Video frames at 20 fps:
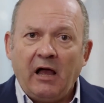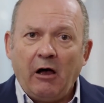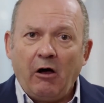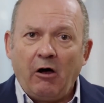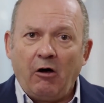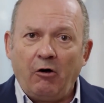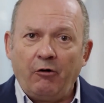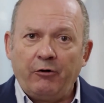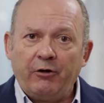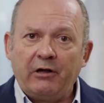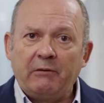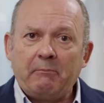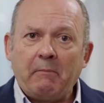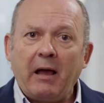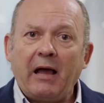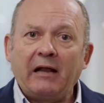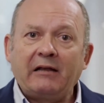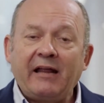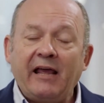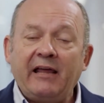on
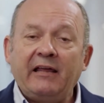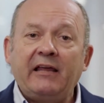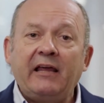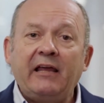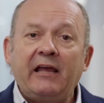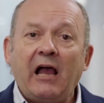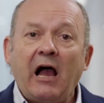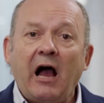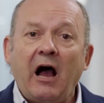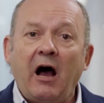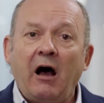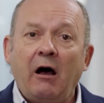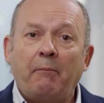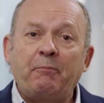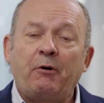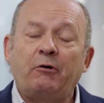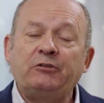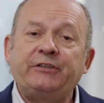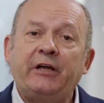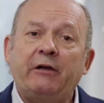taking our
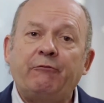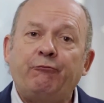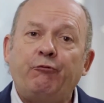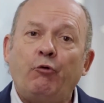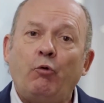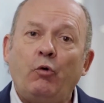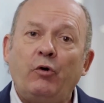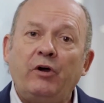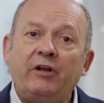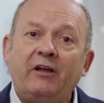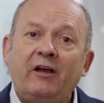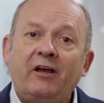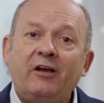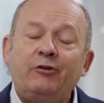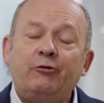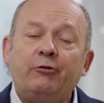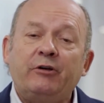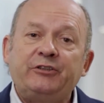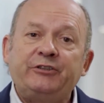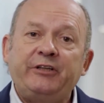project forward
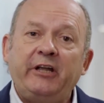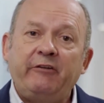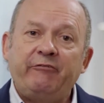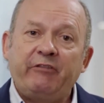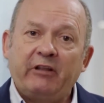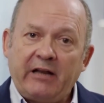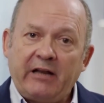to achieve that